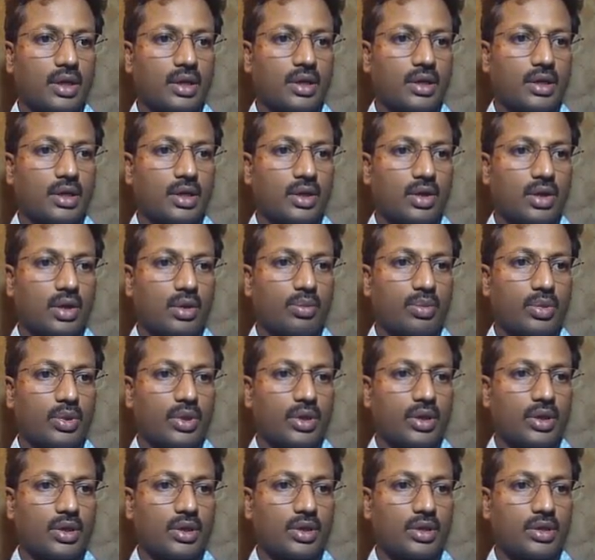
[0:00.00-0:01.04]
and the
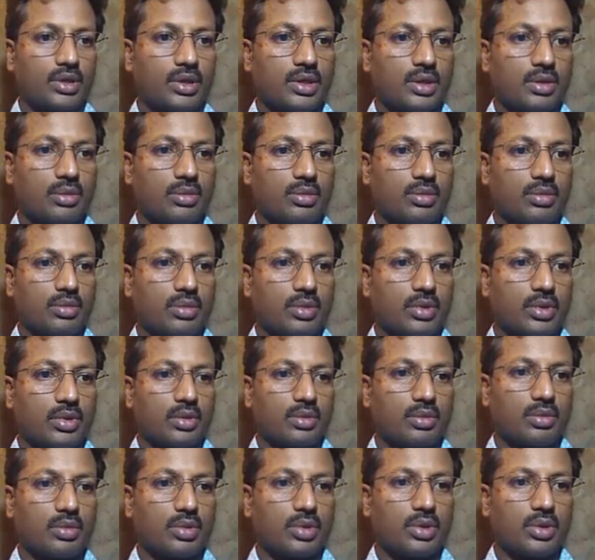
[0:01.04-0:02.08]
copy, trim,
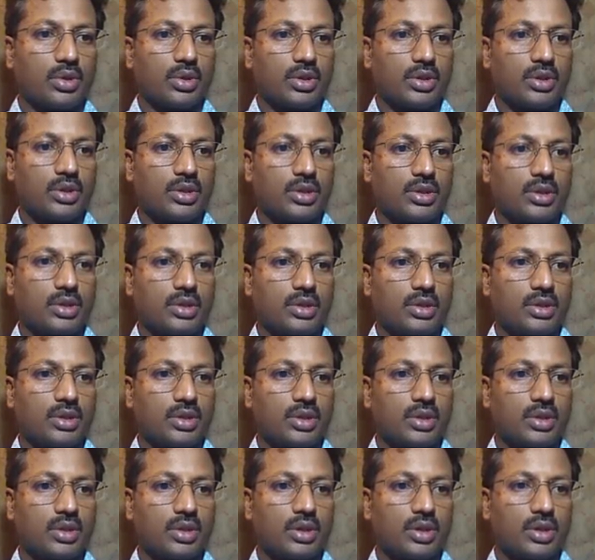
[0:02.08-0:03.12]
merge,
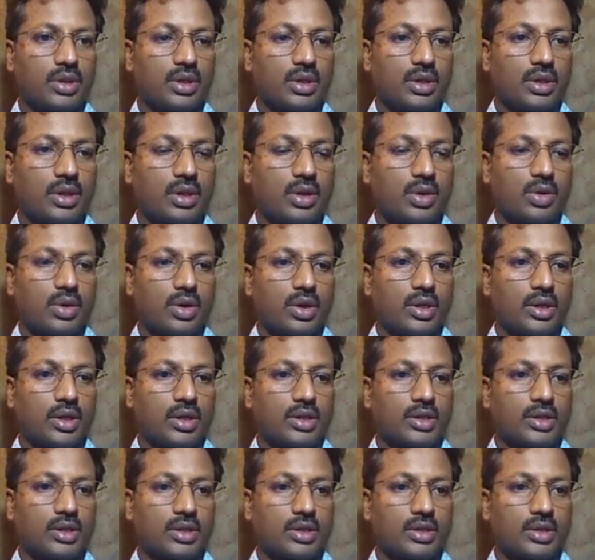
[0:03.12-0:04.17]

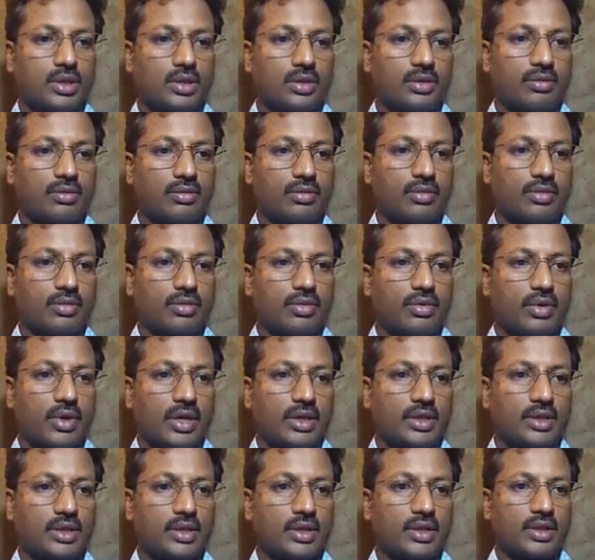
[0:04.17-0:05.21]
coordinate system,
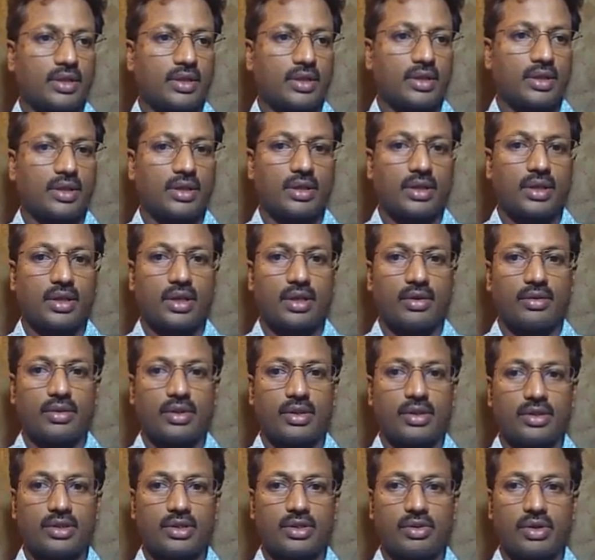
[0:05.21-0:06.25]
flatten,
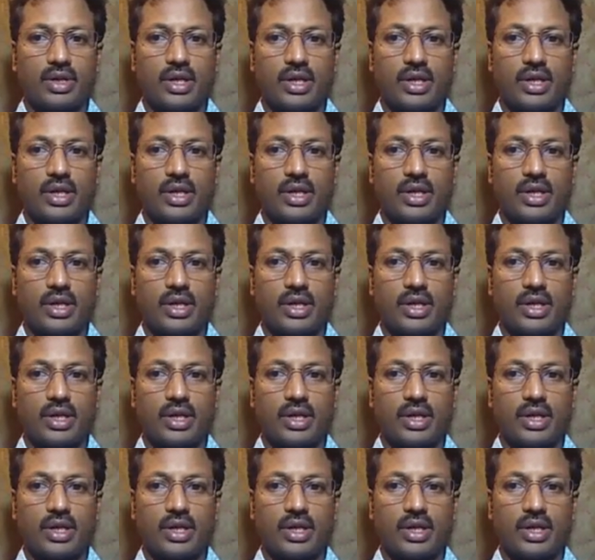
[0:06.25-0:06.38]
everything is